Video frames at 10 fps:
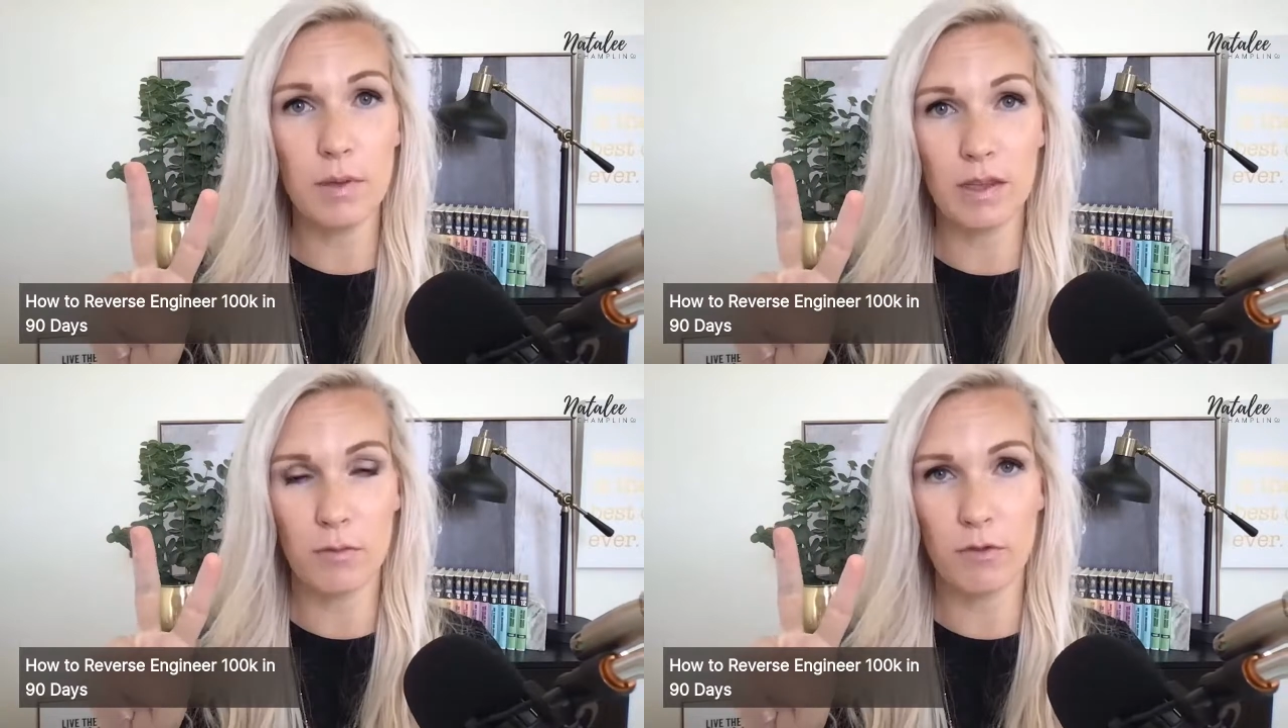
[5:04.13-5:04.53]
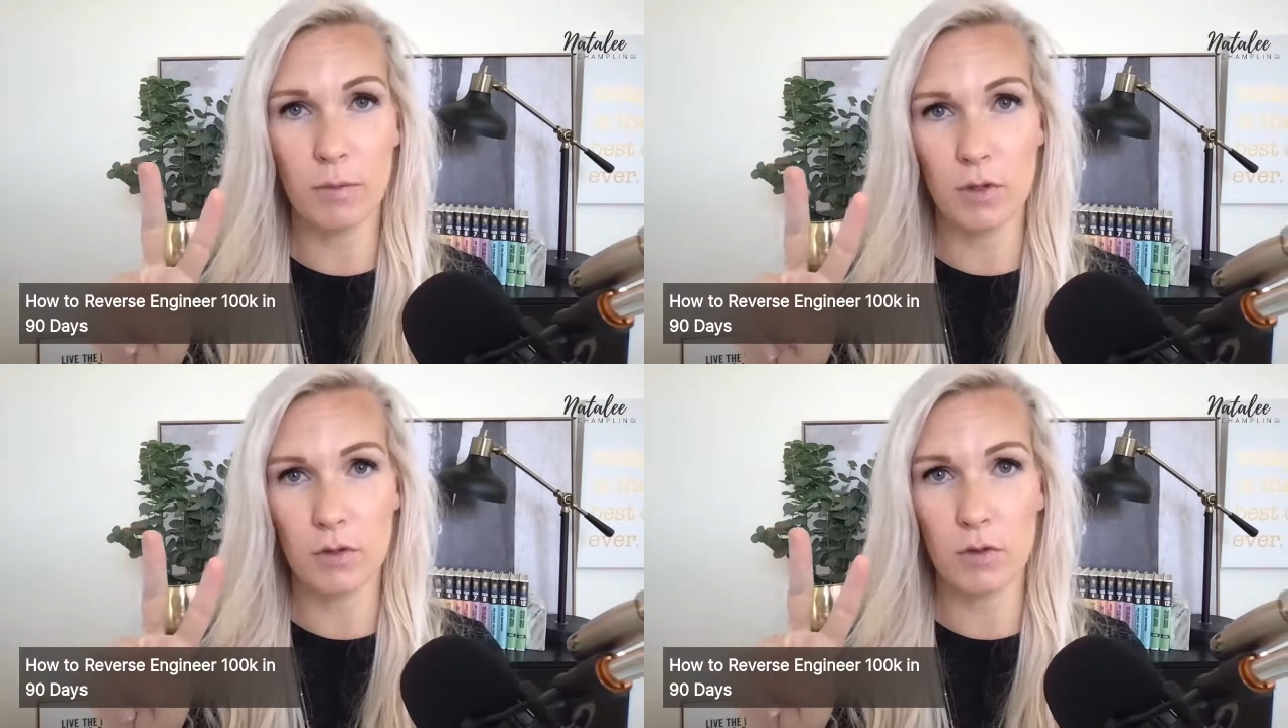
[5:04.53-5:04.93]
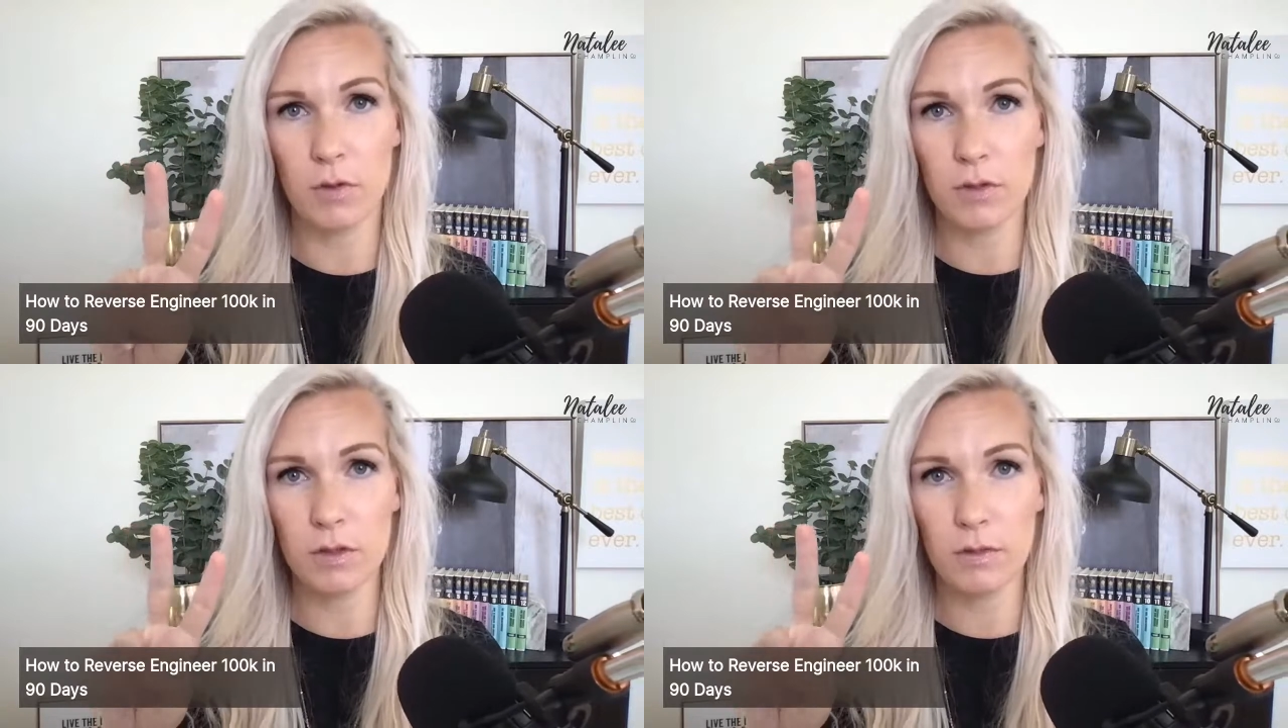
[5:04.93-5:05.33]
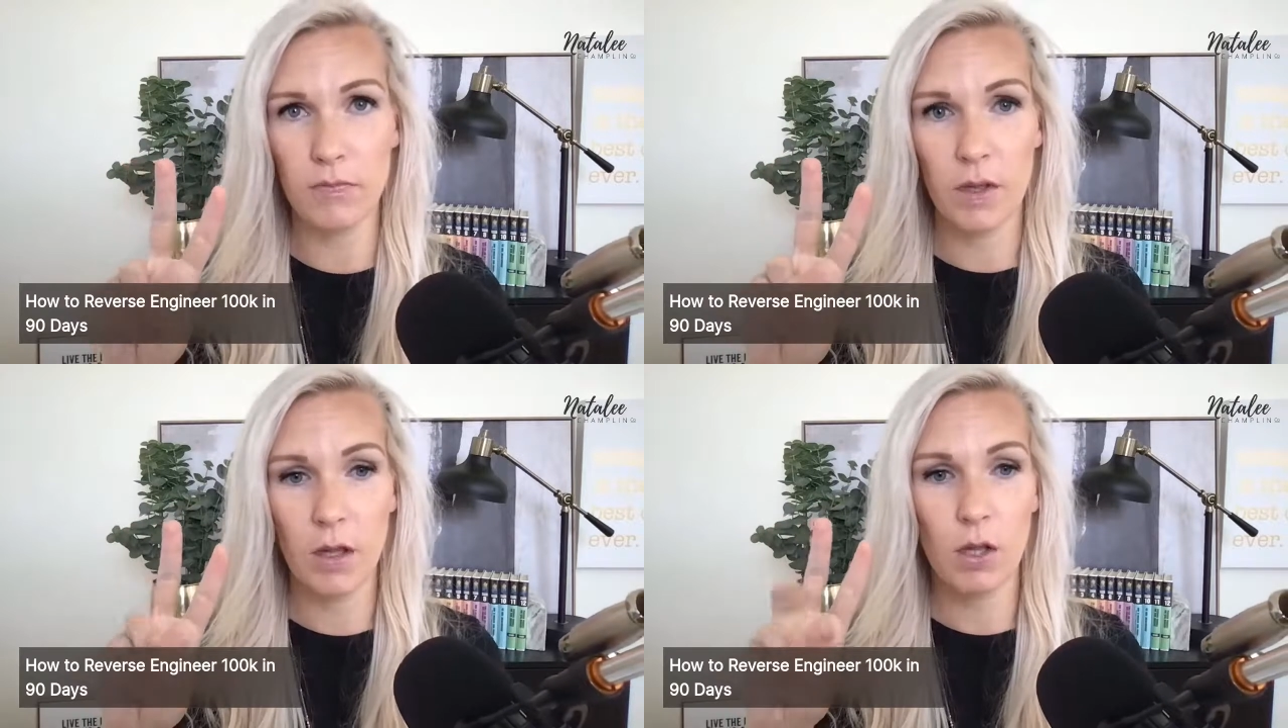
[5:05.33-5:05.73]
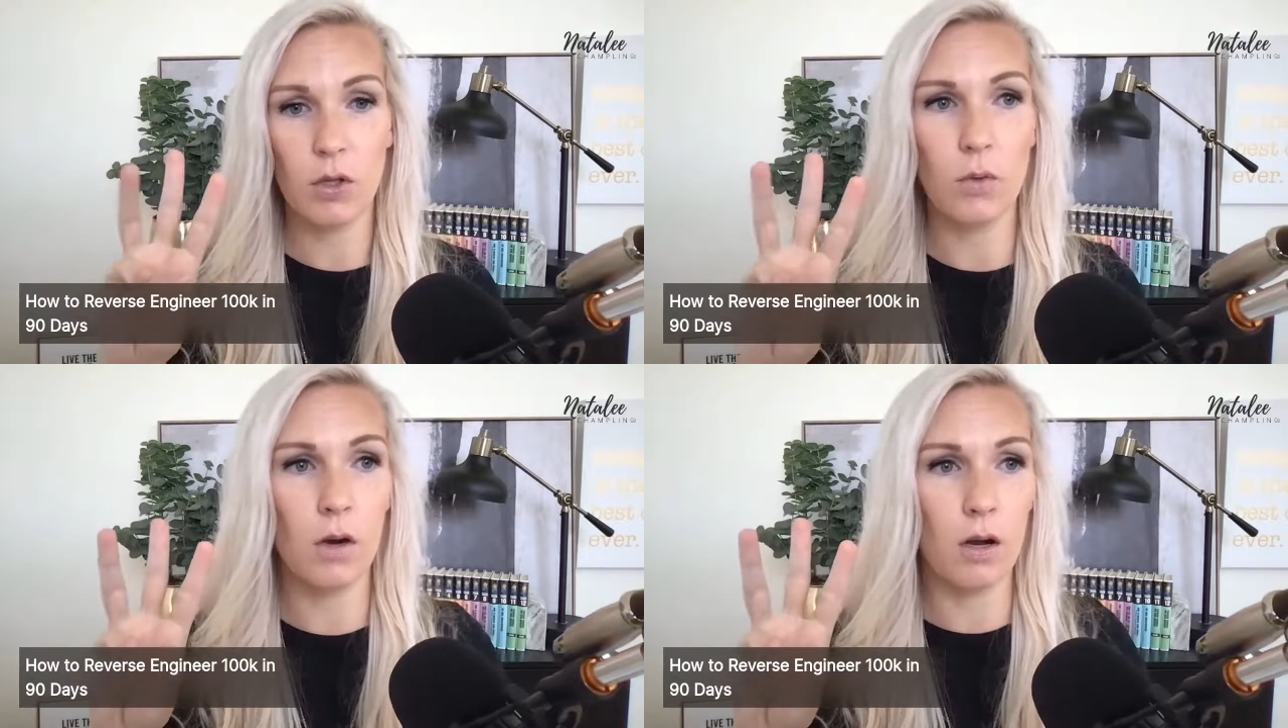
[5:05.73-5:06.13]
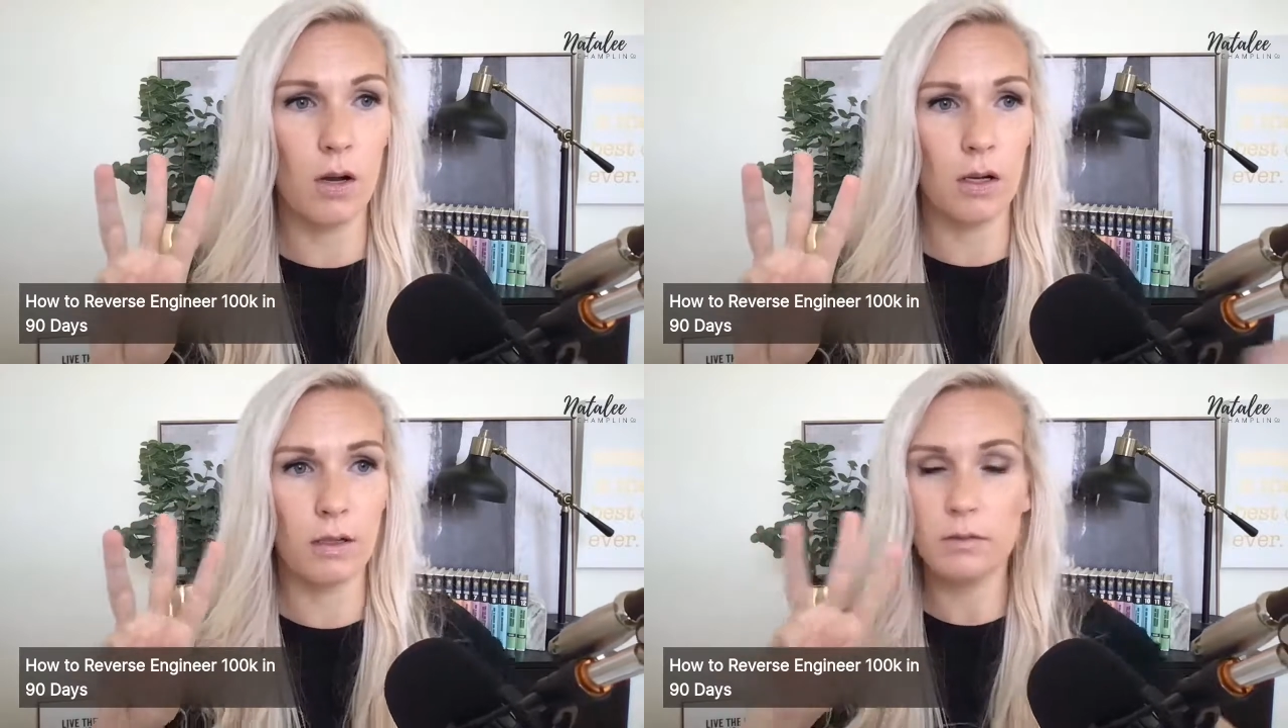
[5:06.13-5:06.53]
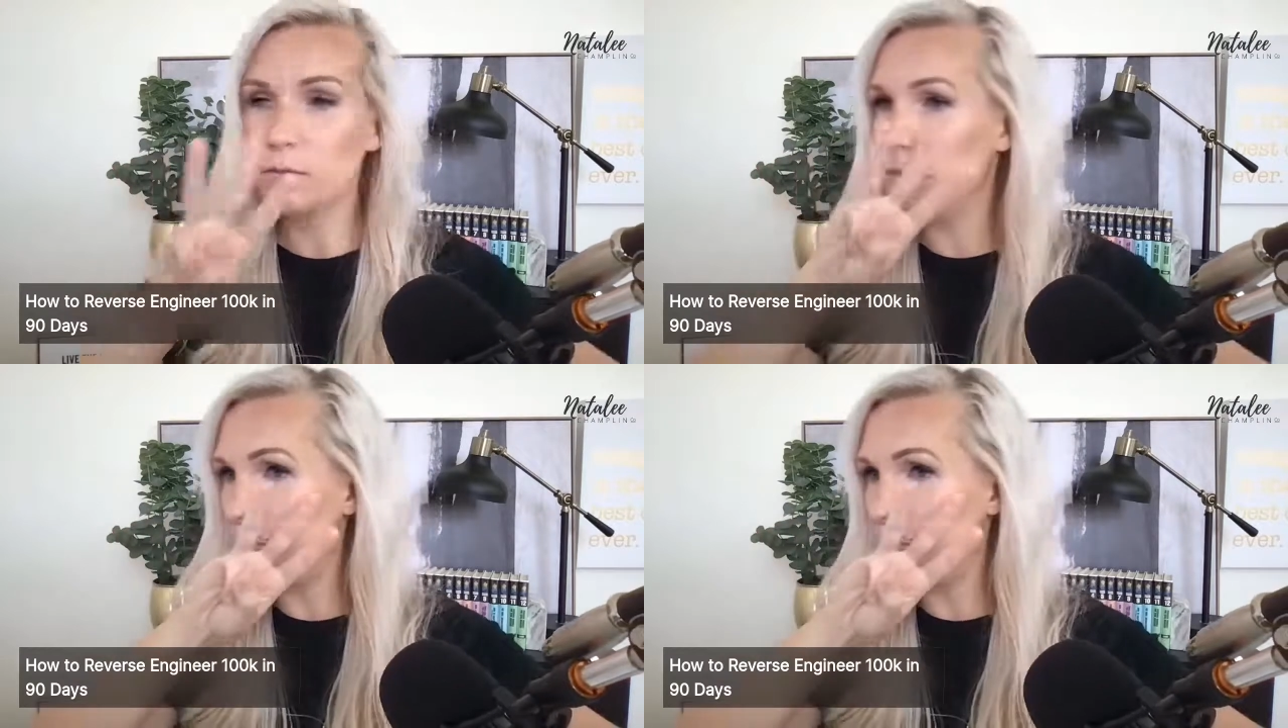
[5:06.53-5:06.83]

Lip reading: them from those goals. You are,